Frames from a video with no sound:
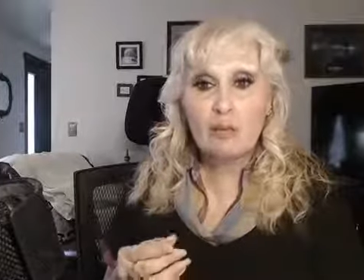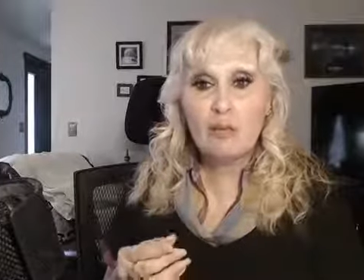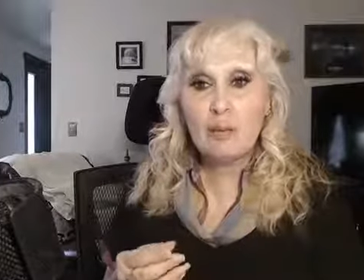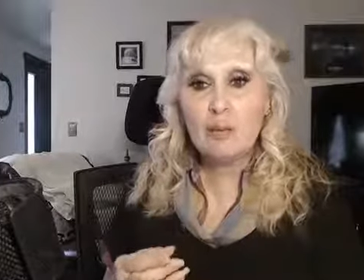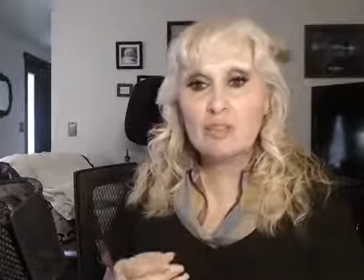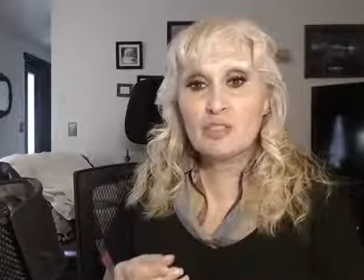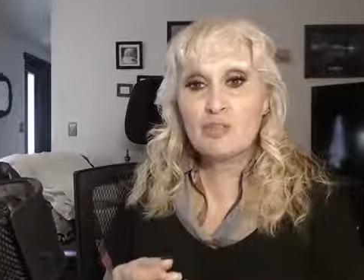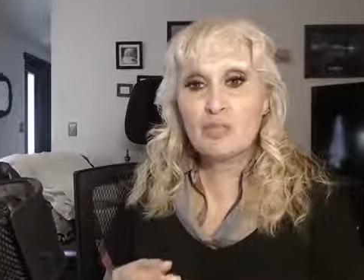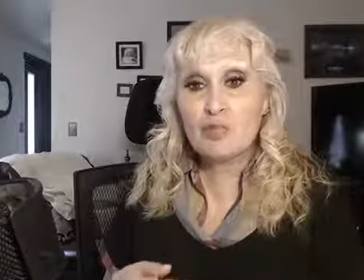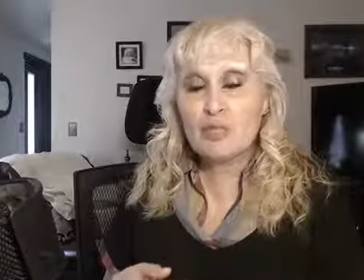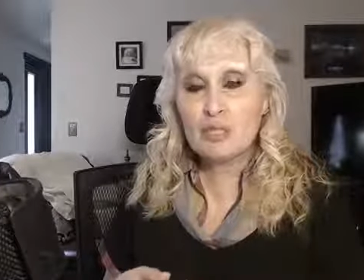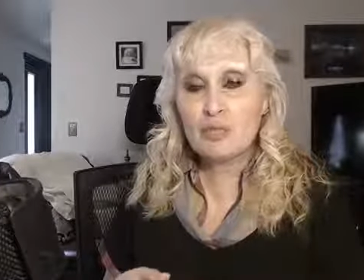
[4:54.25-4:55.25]
Maybe it's
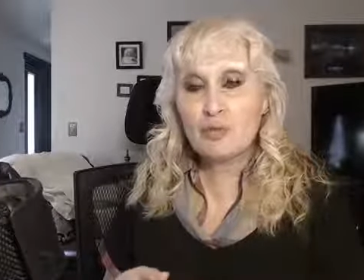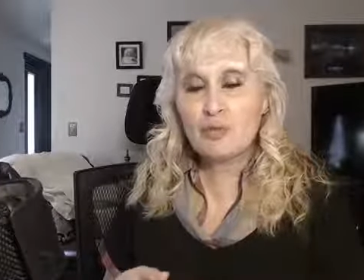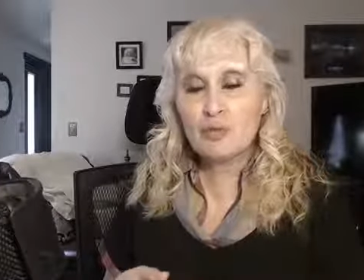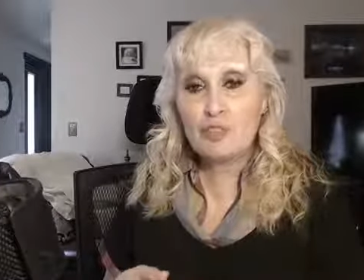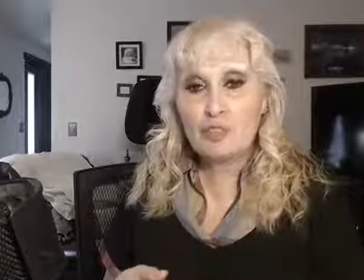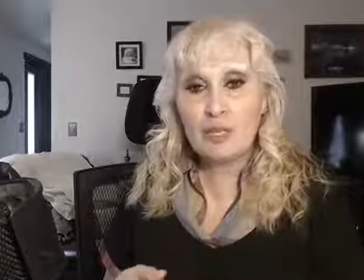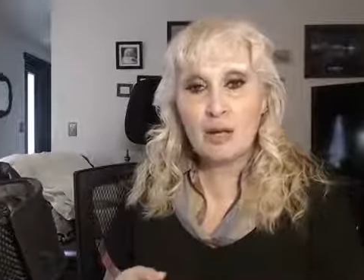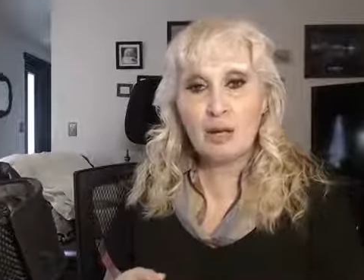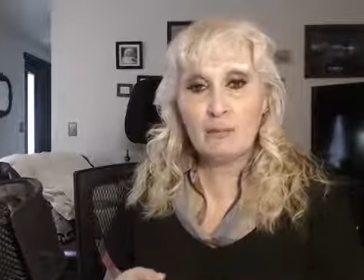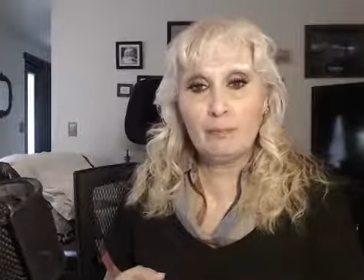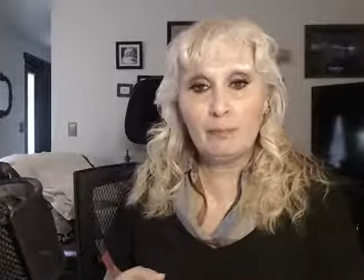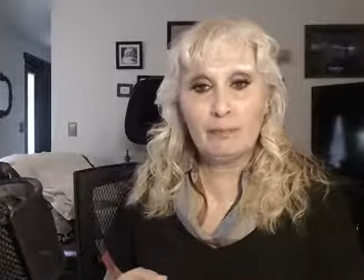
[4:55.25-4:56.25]
for getting your first sale.